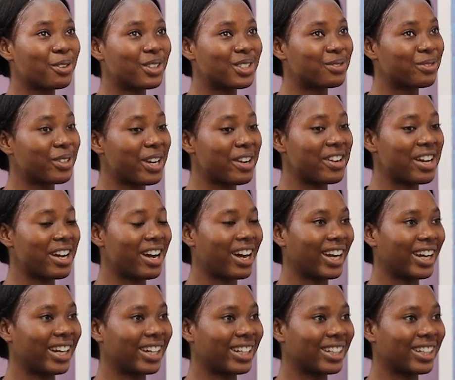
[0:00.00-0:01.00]
was very
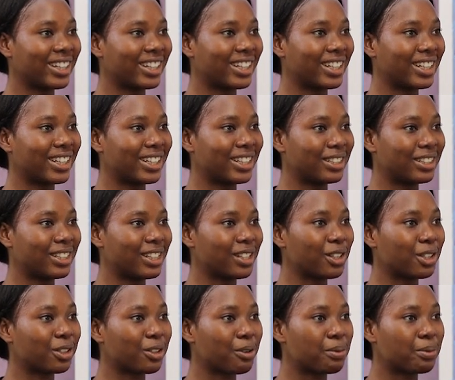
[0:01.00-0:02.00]
high. There are
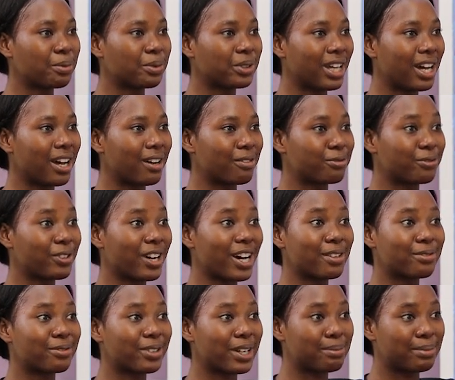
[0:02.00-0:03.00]
a lot of people that are
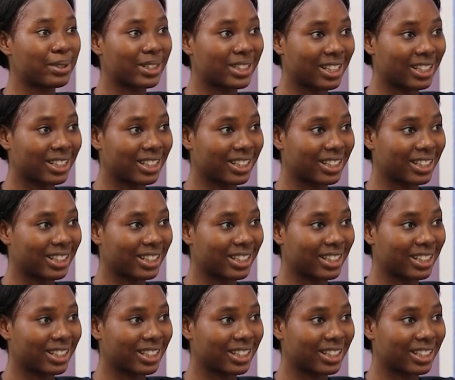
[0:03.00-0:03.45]
far, far better